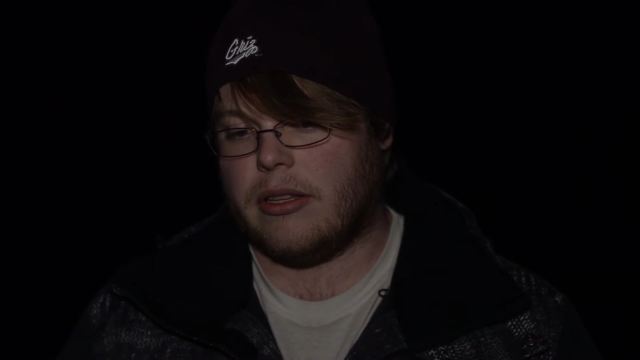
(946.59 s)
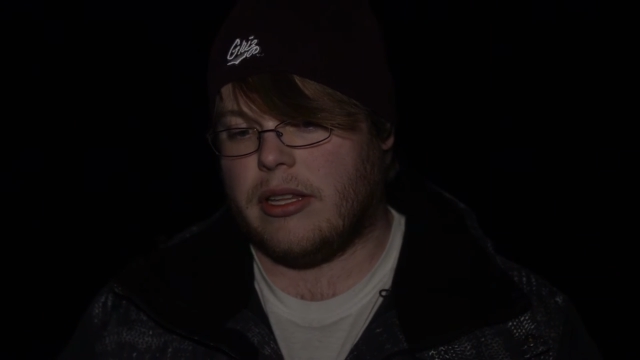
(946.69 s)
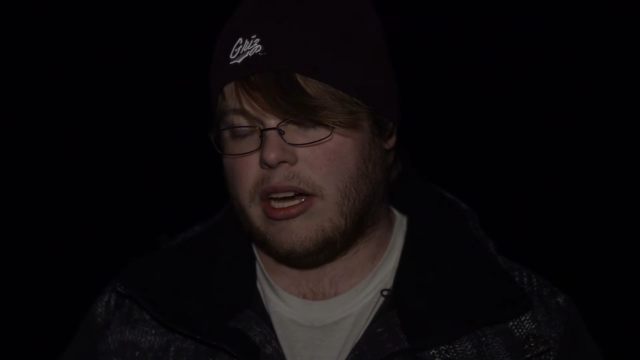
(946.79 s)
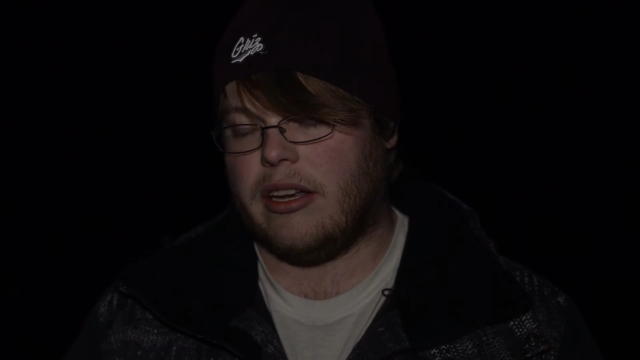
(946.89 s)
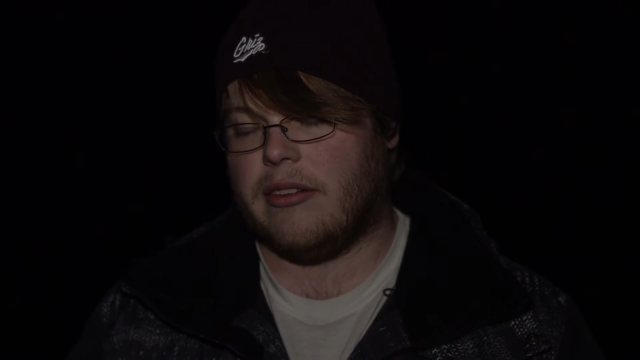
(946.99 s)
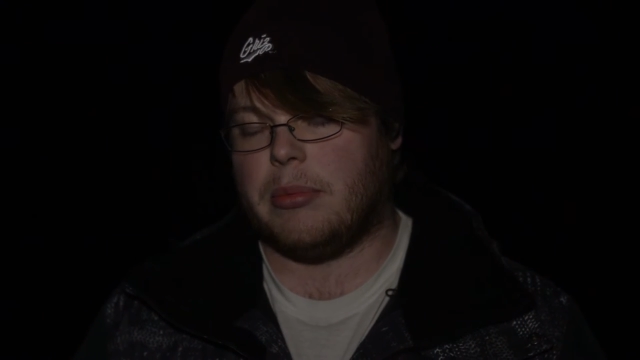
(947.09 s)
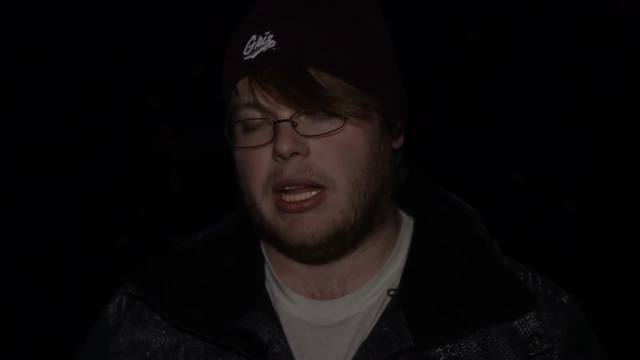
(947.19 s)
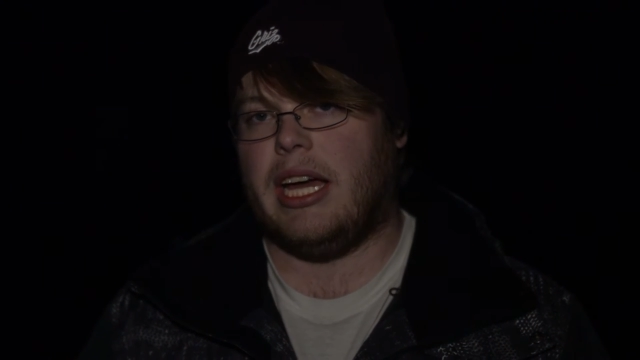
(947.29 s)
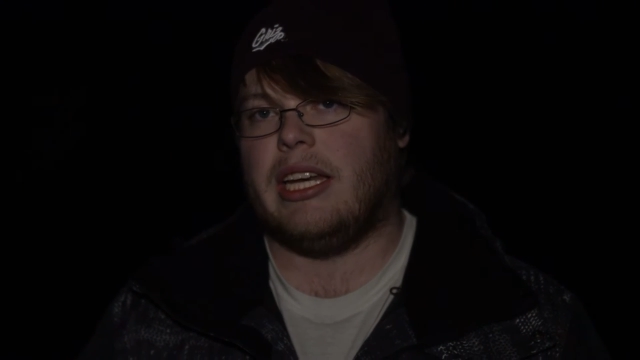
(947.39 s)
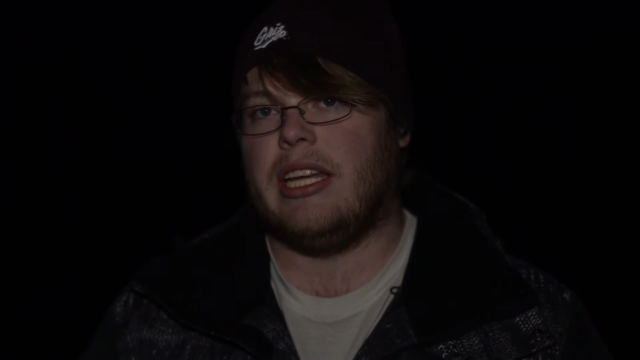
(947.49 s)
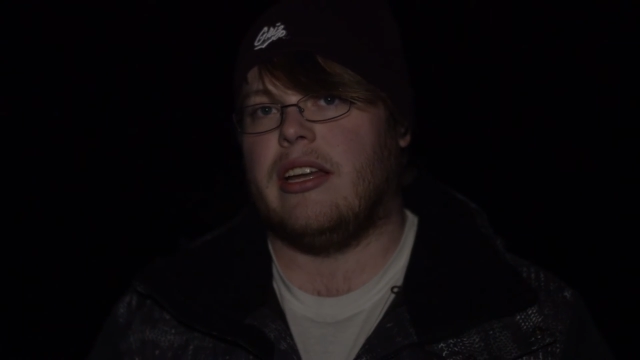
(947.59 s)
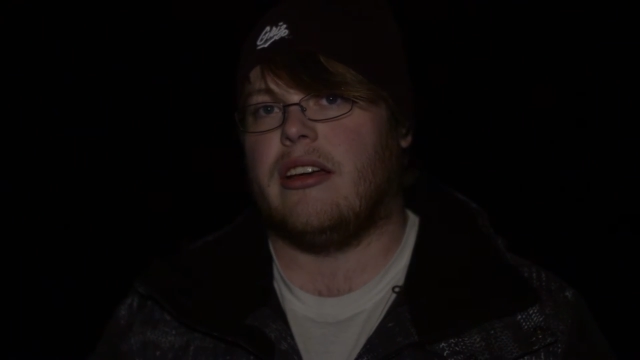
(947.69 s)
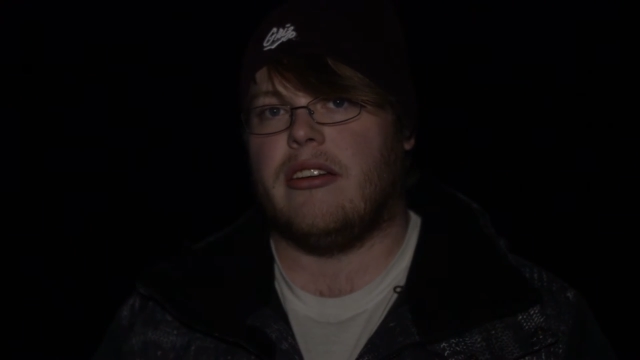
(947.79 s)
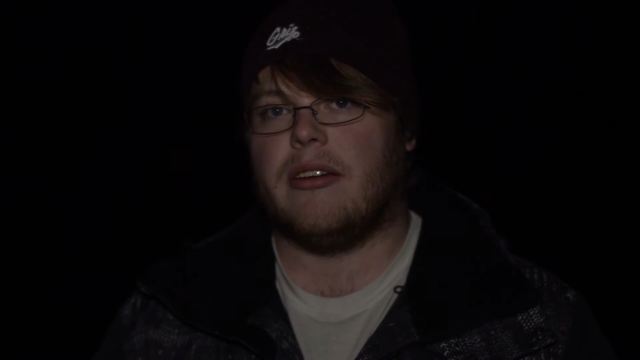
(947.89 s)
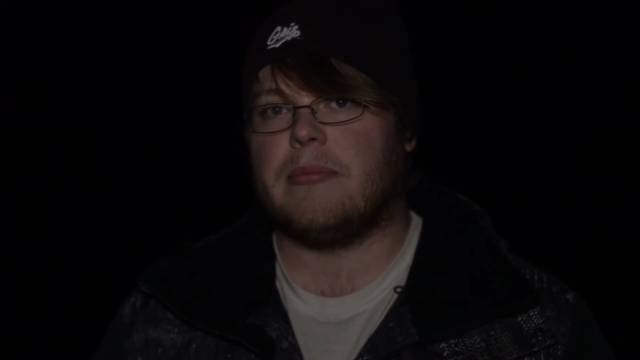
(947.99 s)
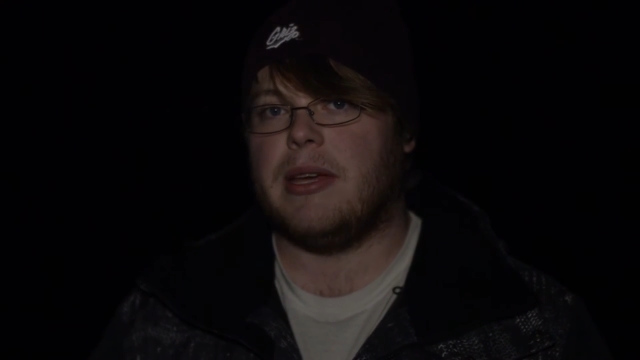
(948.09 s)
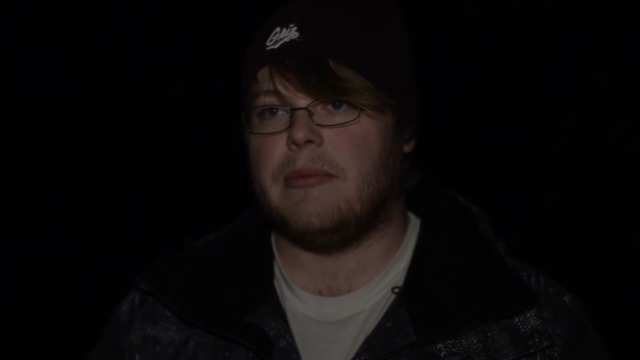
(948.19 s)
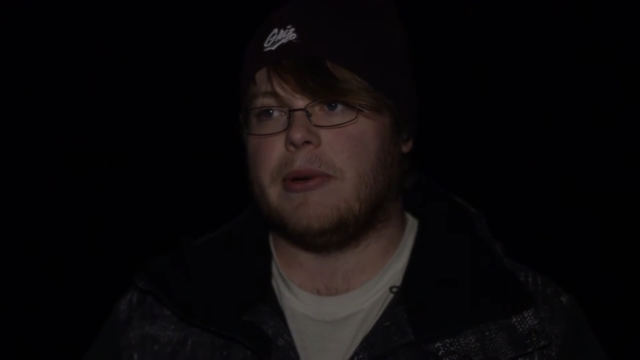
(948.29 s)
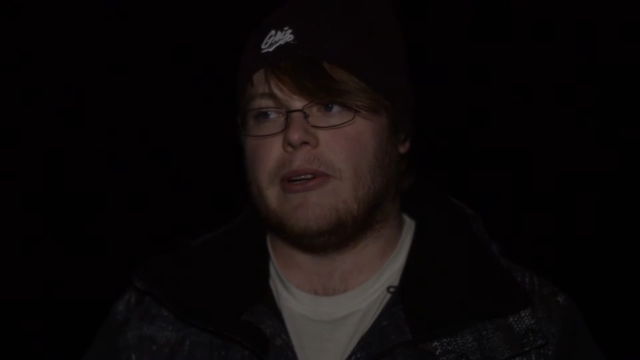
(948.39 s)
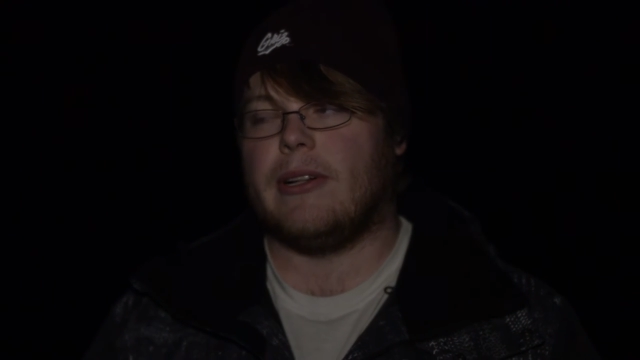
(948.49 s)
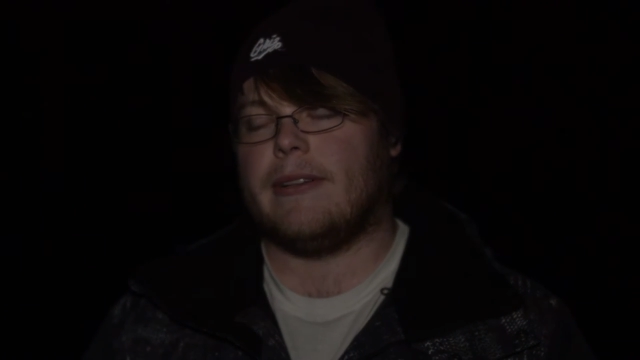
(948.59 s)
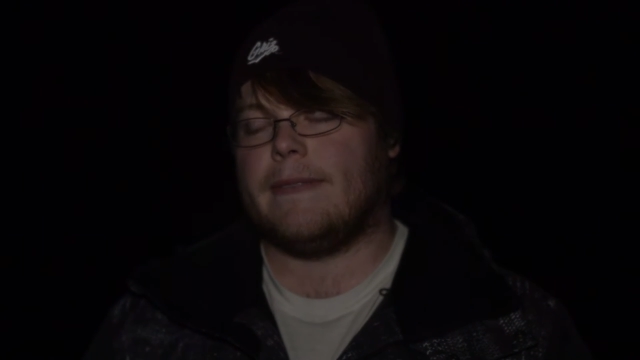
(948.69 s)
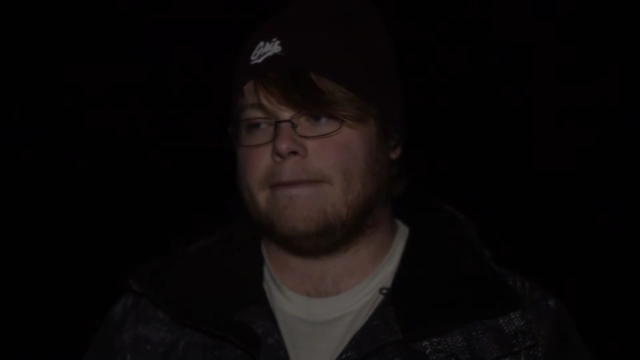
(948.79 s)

Not enough planning, not enough people.